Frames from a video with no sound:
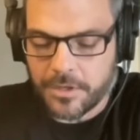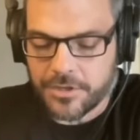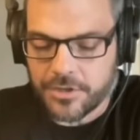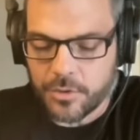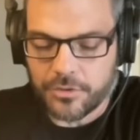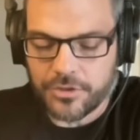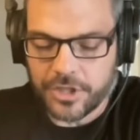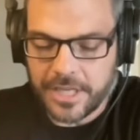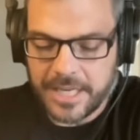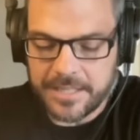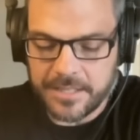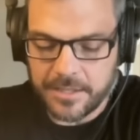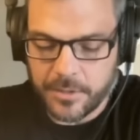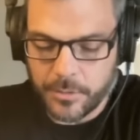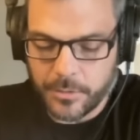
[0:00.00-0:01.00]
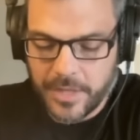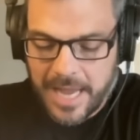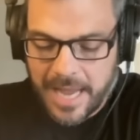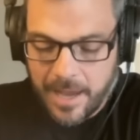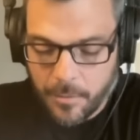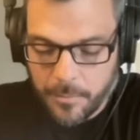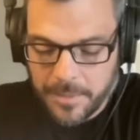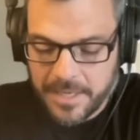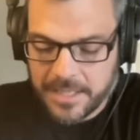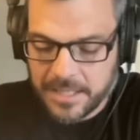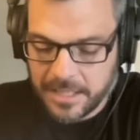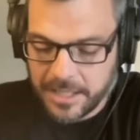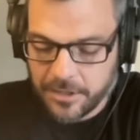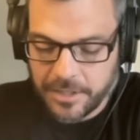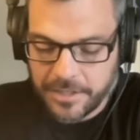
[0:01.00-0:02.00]
a soldier gets it through the helmet,
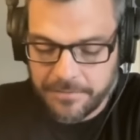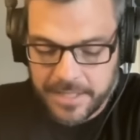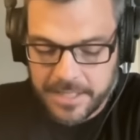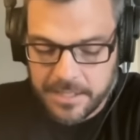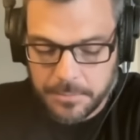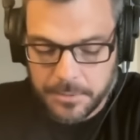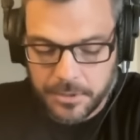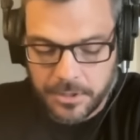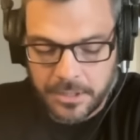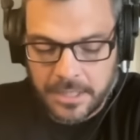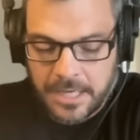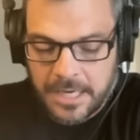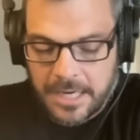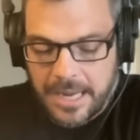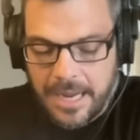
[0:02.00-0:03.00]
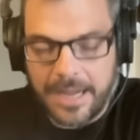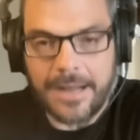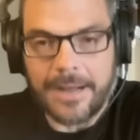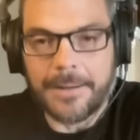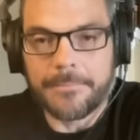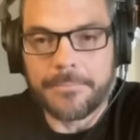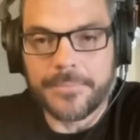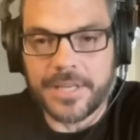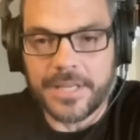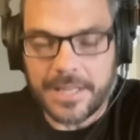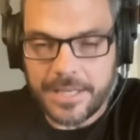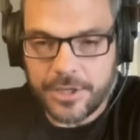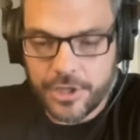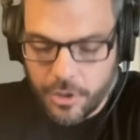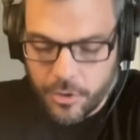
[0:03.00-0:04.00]
clearly visible. They
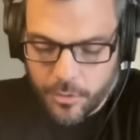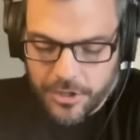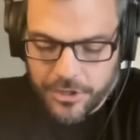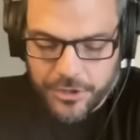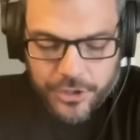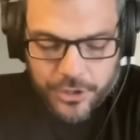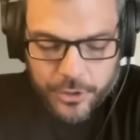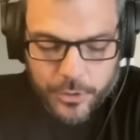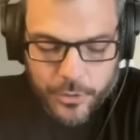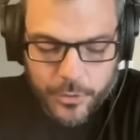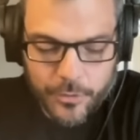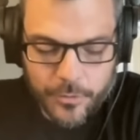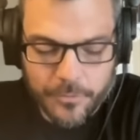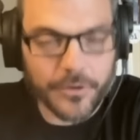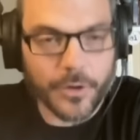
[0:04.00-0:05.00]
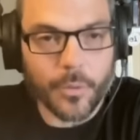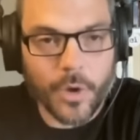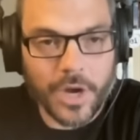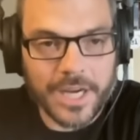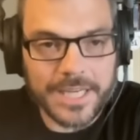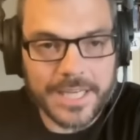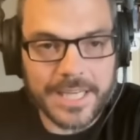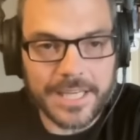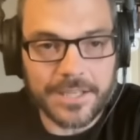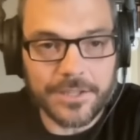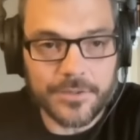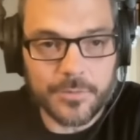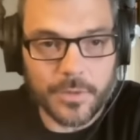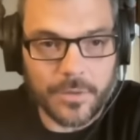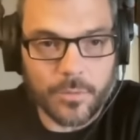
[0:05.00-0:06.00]
show the 2-for-1
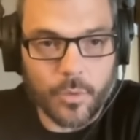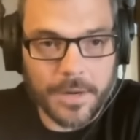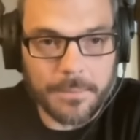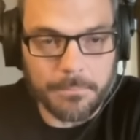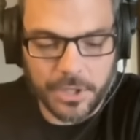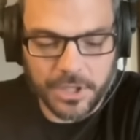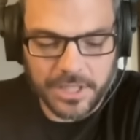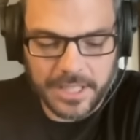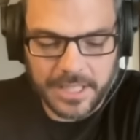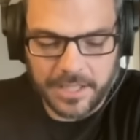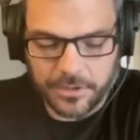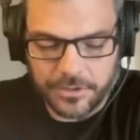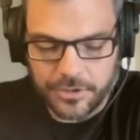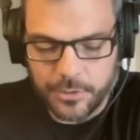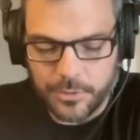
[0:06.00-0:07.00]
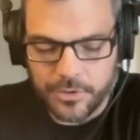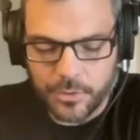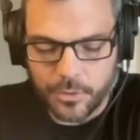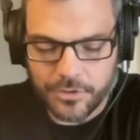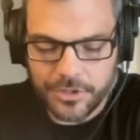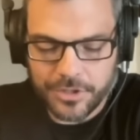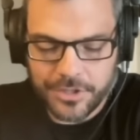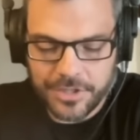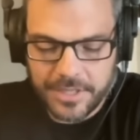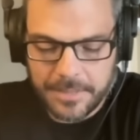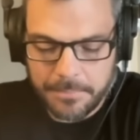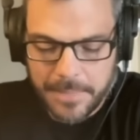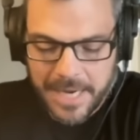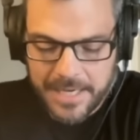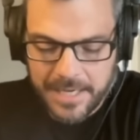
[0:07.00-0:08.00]
kills when one bullet killed 2 soldiers in
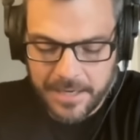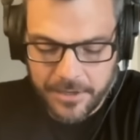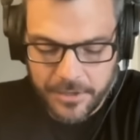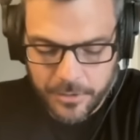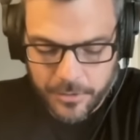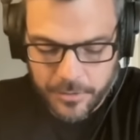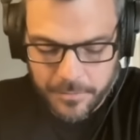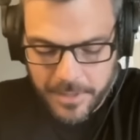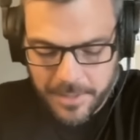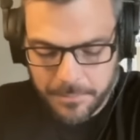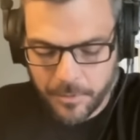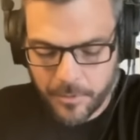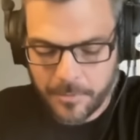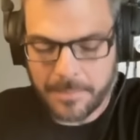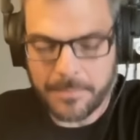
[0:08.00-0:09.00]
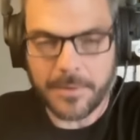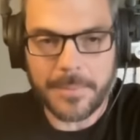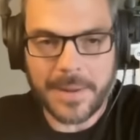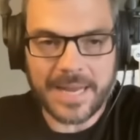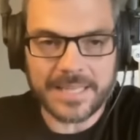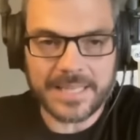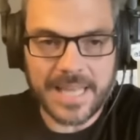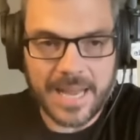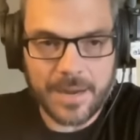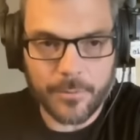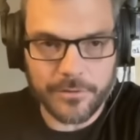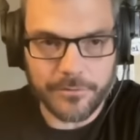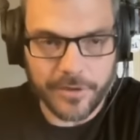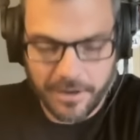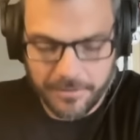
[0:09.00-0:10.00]
Beit Hanun. People remember back that.
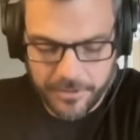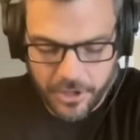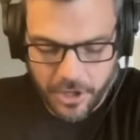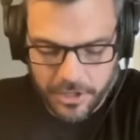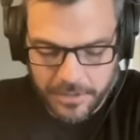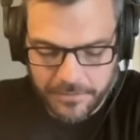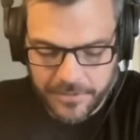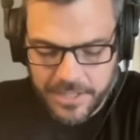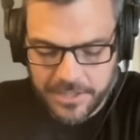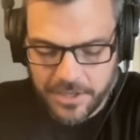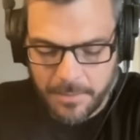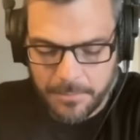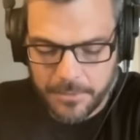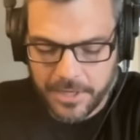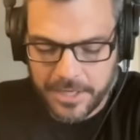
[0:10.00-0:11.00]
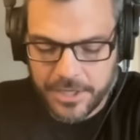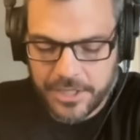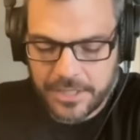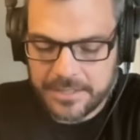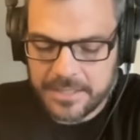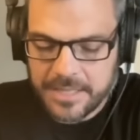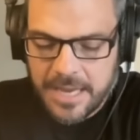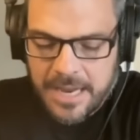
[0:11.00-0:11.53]
We've covered all of these operations.